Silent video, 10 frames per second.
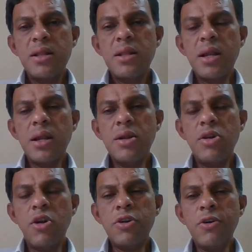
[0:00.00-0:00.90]
there are a
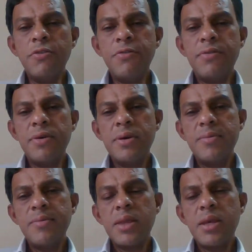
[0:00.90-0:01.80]
lot of
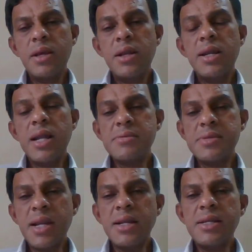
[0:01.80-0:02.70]

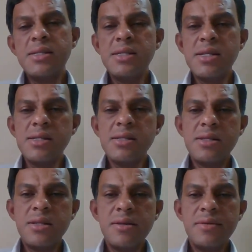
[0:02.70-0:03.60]
lifestyle diseases,